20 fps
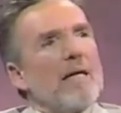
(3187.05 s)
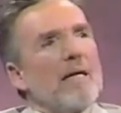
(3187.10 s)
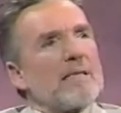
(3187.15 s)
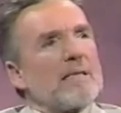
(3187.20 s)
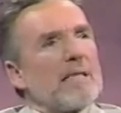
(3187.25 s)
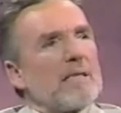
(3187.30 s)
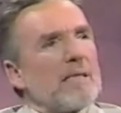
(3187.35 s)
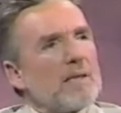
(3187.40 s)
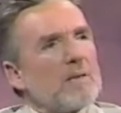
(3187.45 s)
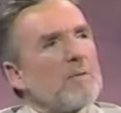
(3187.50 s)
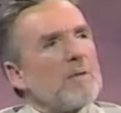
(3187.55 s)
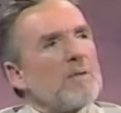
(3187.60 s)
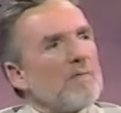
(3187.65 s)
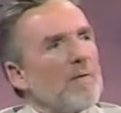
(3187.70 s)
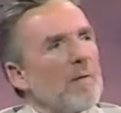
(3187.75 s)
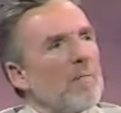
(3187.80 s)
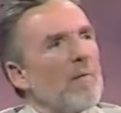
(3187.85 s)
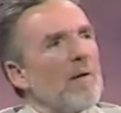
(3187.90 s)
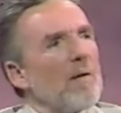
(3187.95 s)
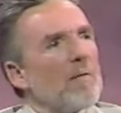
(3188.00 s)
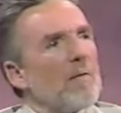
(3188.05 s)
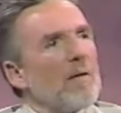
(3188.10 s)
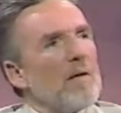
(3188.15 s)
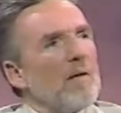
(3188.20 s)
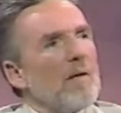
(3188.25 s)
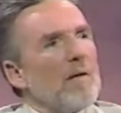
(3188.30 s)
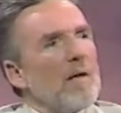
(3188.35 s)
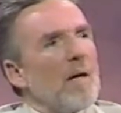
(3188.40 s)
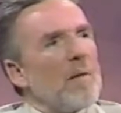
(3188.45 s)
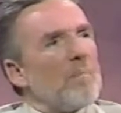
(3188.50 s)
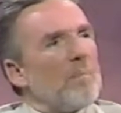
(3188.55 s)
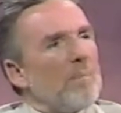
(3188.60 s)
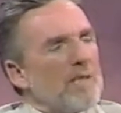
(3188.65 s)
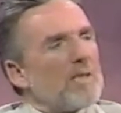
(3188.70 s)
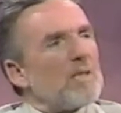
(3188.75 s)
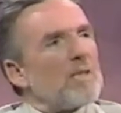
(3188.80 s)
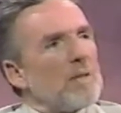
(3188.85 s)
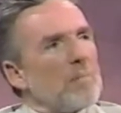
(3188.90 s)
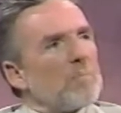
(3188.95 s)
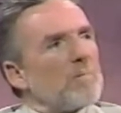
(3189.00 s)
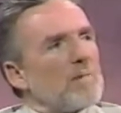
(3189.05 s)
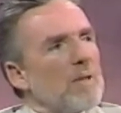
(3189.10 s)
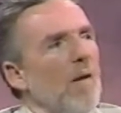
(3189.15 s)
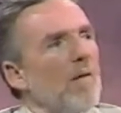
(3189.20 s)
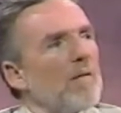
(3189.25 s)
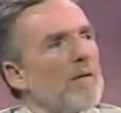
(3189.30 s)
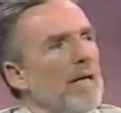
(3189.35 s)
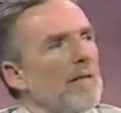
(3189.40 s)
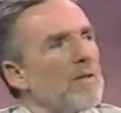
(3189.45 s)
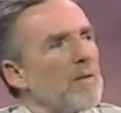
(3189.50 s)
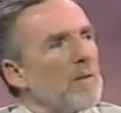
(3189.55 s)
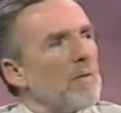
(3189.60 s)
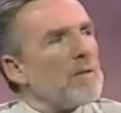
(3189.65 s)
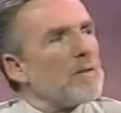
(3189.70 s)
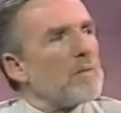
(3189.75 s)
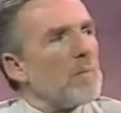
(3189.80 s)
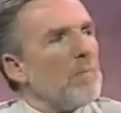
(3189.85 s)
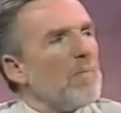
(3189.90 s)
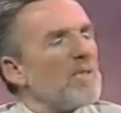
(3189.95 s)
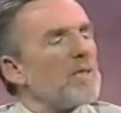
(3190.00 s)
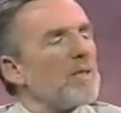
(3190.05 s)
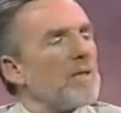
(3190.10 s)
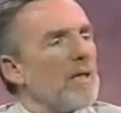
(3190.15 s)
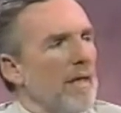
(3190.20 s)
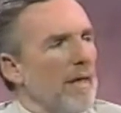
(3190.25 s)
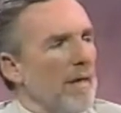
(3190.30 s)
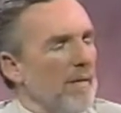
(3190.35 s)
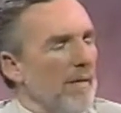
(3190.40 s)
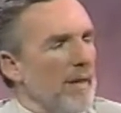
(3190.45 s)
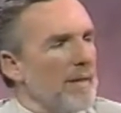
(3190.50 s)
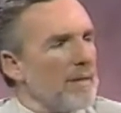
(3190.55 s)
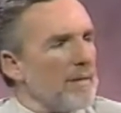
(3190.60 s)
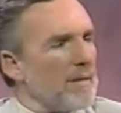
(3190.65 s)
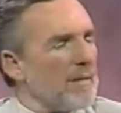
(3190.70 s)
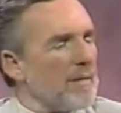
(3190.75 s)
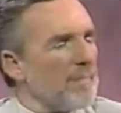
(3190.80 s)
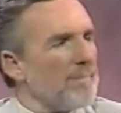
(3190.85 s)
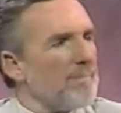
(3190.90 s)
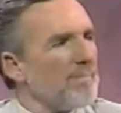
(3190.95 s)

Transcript: He said this was from a bishop talking to his missionaries.